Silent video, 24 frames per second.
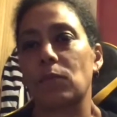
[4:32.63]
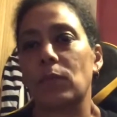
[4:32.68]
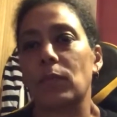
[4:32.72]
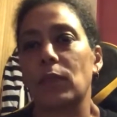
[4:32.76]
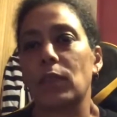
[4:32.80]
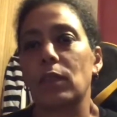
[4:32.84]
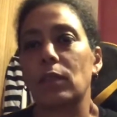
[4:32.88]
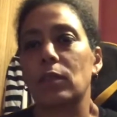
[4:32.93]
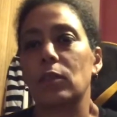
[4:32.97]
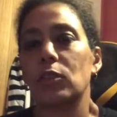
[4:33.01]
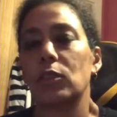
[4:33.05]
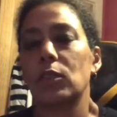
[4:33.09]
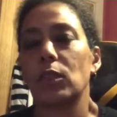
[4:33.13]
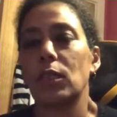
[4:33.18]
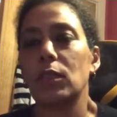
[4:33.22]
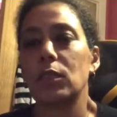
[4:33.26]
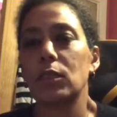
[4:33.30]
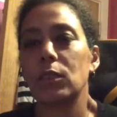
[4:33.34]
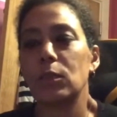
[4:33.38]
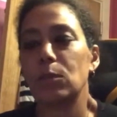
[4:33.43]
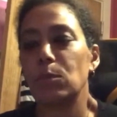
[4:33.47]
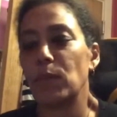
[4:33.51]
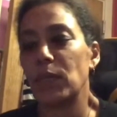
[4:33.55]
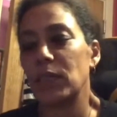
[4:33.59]

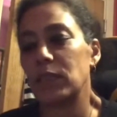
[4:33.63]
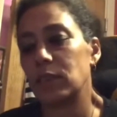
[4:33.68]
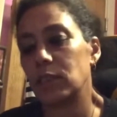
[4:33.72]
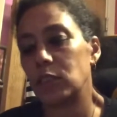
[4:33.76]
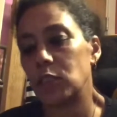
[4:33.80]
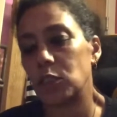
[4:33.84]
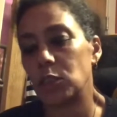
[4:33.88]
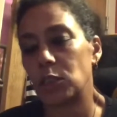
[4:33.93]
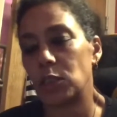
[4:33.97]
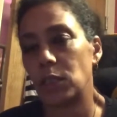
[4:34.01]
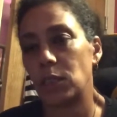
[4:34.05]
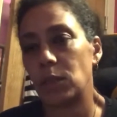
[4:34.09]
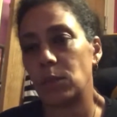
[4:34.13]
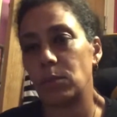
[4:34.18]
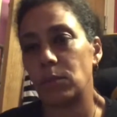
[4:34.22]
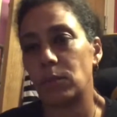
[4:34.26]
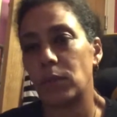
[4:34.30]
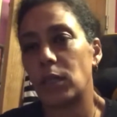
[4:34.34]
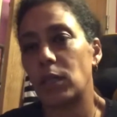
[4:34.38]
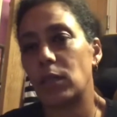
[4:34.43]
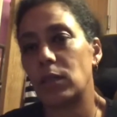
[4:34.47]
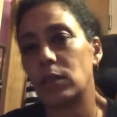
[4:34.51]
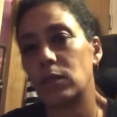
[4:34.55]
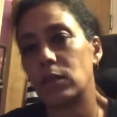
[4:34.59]
started messaging him
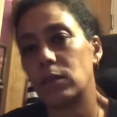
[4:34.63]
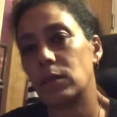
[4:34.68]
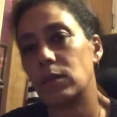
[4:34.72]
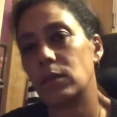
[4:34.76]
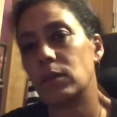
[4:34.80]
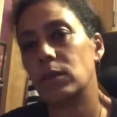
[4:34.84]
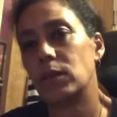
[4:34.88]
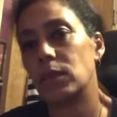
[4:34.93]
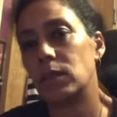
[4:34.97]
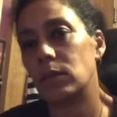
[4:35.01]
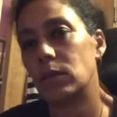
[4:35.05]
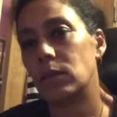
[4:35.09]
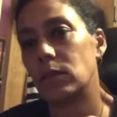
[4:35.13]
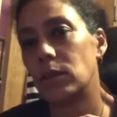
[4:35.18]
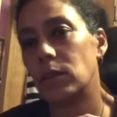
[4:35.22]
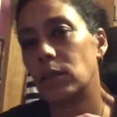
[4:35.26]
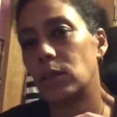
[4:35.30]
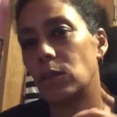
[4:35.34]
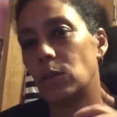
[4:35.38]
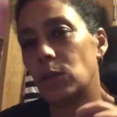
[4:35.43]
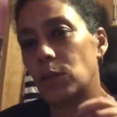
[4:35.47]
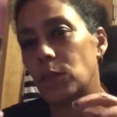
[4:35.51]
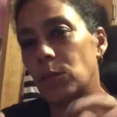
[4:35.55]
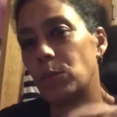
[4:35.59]
on, you
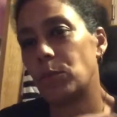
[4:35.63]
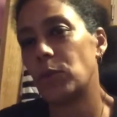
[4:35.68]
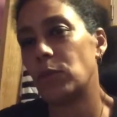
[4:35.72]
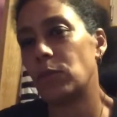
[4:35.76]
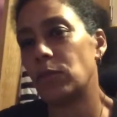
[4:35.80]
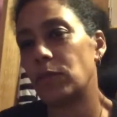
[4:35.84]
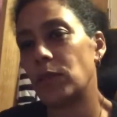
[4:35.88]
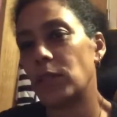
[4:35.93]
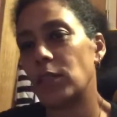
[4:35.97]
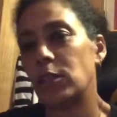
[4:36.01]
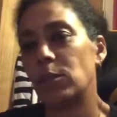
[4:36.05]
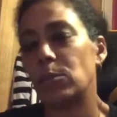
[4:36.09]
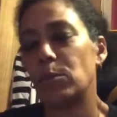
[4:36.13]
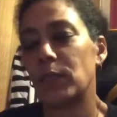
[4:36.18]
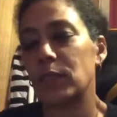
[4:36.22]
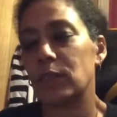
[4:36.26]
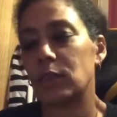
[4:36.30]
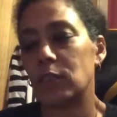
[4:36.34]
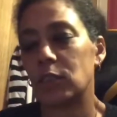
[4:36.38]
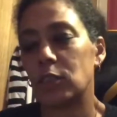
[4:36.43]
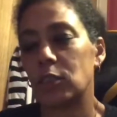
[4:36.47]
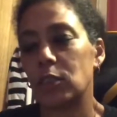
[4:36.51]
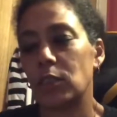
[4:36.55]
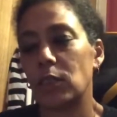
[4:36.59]
know, your profile, you
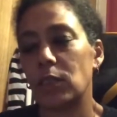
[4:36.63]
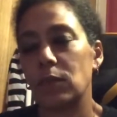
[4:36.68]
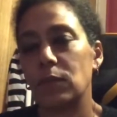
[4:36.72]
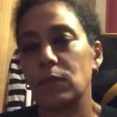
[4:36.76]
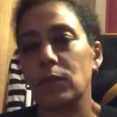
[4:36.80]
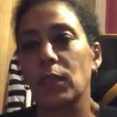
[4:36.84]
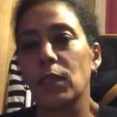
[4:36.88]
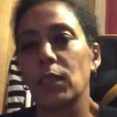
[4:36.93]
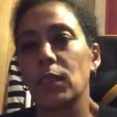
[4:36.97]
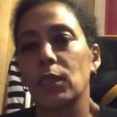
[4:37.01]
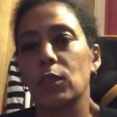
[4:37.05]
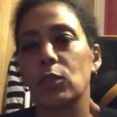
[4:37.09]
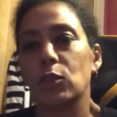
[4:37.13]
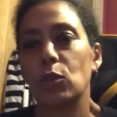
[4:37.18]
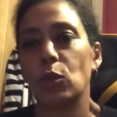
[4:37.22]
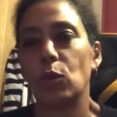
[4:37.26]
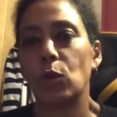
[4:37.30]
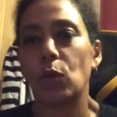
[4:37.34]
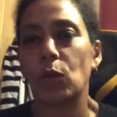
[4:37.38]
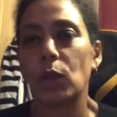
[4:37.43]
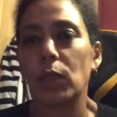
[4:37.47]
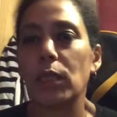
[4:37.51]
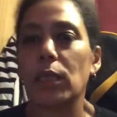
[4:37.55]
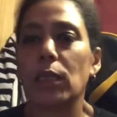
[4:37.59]
messaged on,
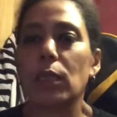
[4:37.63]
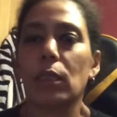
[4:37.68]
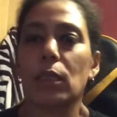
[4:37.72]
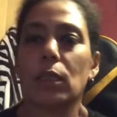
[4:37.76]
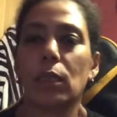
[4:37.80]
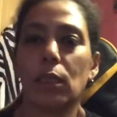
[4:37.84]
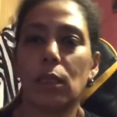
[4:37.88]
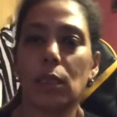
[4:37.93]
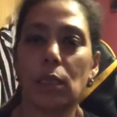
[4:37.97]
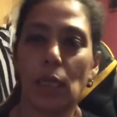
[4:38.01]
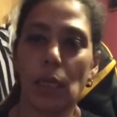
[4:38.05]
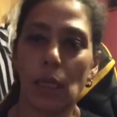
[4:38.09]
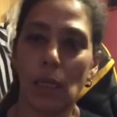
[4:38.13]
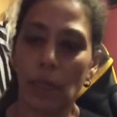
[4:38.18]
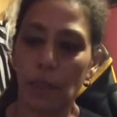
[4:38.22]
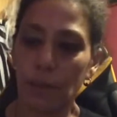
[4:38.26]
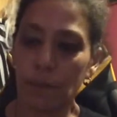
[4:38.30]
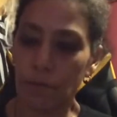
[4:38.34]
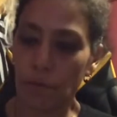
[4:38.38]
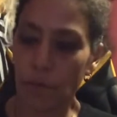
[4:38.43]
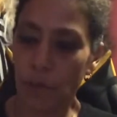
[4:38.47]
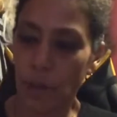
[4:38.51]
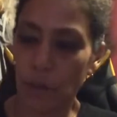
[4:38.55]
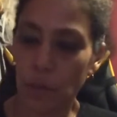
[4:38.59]
talking, and then I
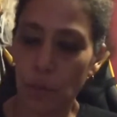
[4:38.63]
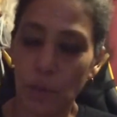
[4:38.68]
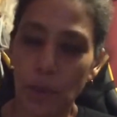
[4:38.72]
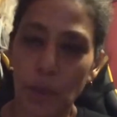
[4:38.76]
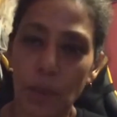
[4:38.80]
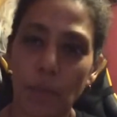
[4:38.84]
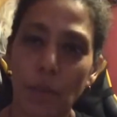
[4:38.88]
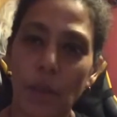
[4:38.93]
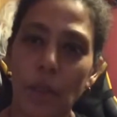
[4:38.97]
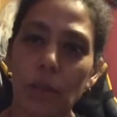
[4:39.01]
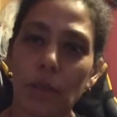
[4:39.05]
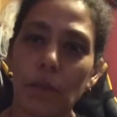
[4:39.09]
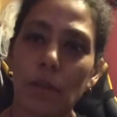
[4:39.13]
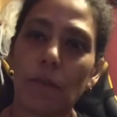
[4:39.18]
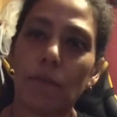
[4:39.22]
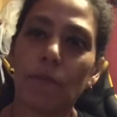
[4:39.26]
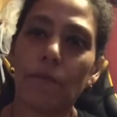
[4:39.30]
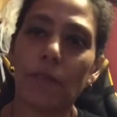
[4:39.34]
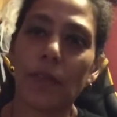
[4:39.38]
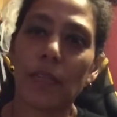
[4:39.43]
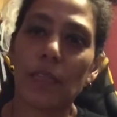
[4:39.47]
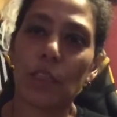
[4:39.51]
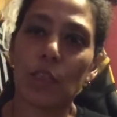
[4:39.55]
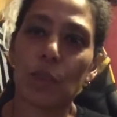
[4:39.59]
friend with him on
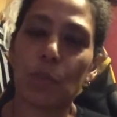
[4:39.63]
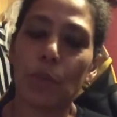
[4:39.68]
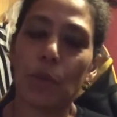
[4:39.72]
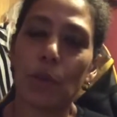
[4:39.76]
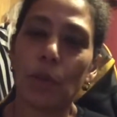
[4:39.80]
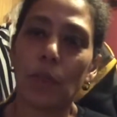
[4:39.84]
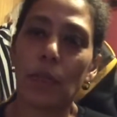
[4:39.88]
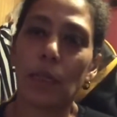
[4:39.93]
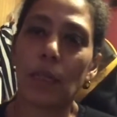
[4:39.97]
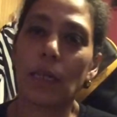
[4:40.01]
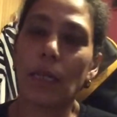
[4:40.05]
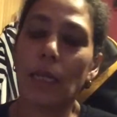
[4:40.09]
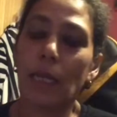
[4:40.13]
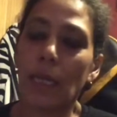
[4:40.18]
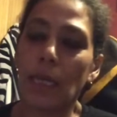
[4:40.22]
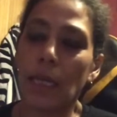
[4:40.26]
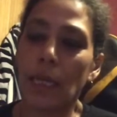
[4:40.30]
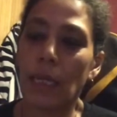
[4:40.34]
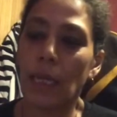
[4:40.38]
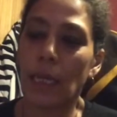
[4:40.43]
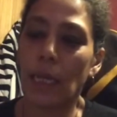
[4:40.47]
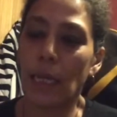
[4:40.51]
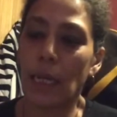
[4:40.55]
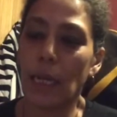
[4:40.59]
Facebook,
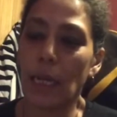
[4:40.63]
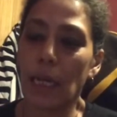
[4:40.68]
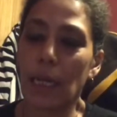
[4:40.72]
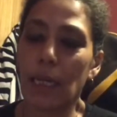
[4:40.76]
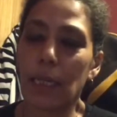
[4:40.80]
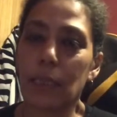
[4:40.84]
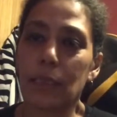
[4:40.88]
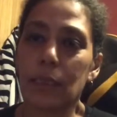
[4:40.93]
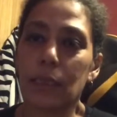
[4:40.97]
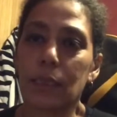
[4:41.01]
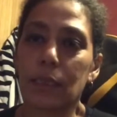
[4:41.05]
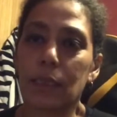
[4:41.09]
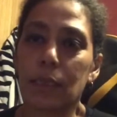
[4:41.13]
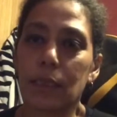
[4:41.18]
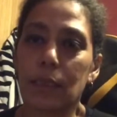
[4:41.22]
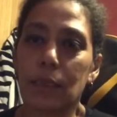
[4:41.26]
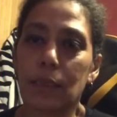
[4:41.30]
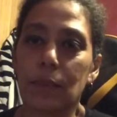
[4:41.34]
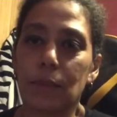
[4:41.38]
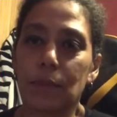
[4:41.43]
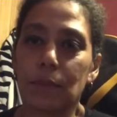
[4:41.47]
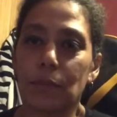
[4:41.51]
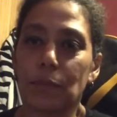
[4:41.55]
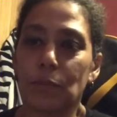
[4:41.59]
and
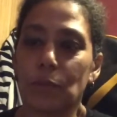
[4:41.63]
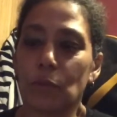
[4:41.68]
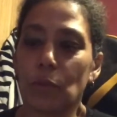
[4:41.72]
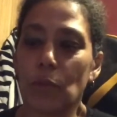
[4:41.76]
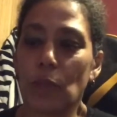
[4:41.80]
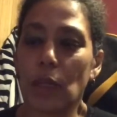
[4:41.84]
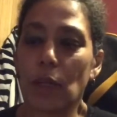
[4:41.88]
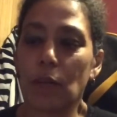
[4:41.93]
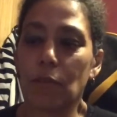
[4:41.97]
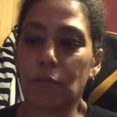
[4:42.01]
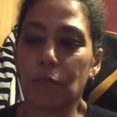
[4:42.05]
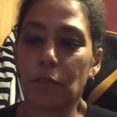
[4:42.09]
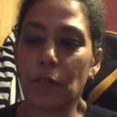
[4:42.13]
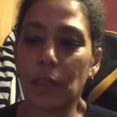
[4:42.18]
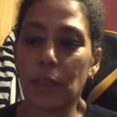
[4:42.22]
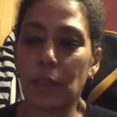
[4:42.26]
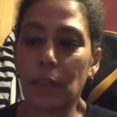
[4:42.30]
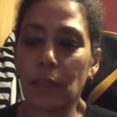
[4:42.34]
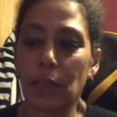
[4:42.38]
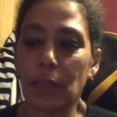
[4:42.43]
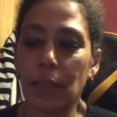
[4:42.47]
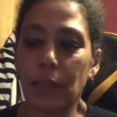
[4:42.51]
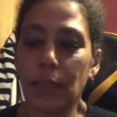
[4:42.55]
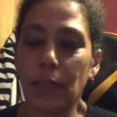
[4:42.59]
we got
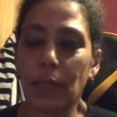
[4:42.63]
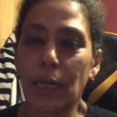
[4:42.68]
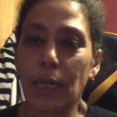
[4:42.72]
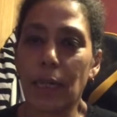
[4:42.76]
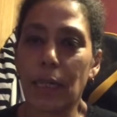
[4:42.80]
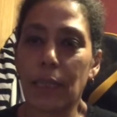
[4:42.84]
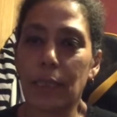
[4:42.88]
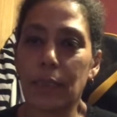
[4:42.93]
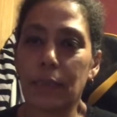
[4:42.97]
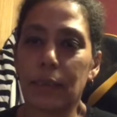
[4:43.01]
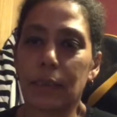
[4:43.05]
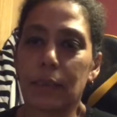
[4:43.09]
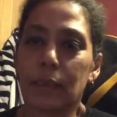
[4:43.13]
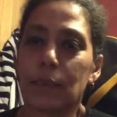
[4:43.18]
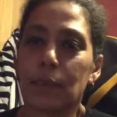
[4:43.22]
friendly. And